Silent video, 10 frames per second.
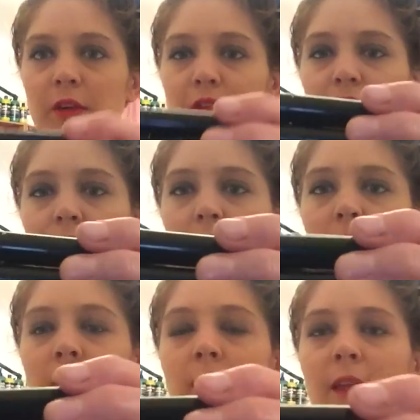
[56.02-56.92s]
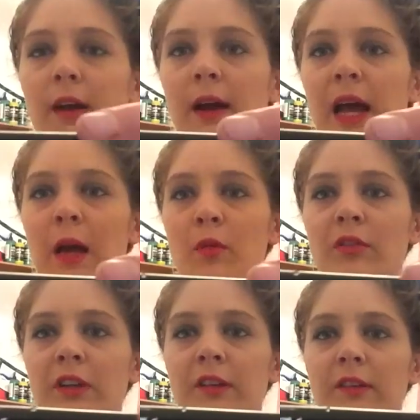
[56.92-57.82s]
I'll show you there. They are
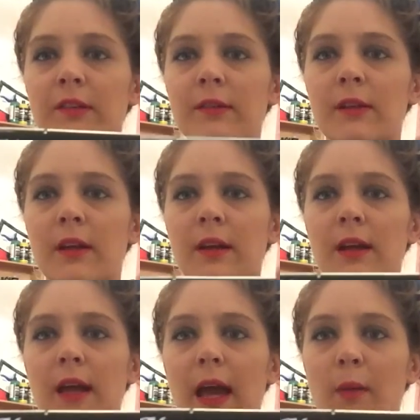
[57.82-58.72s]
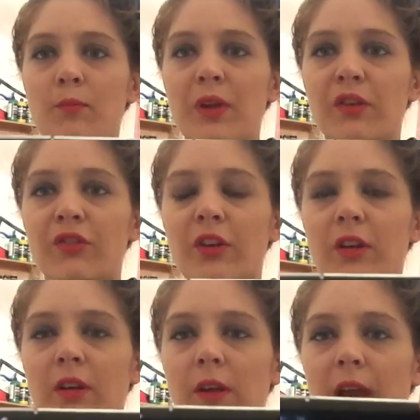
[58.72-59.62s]
Amorous, Ambition